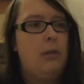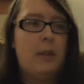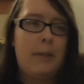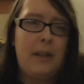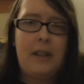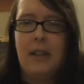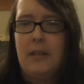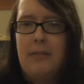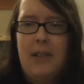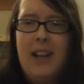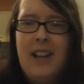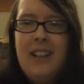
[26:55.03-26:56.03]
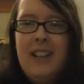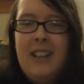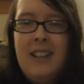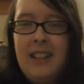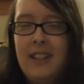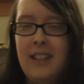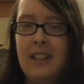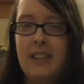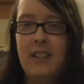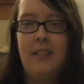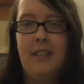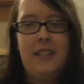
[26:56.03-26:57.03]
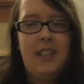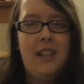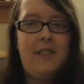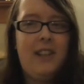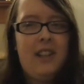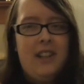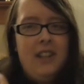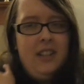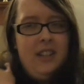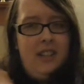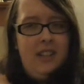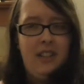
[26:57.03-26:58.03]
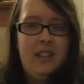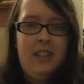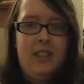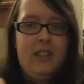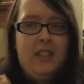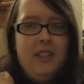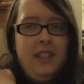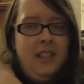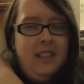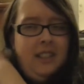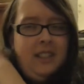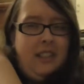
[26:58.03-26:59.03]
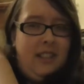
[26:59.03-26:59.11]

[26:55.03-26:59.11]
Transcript: It's better. Sometimes I have like a shoulder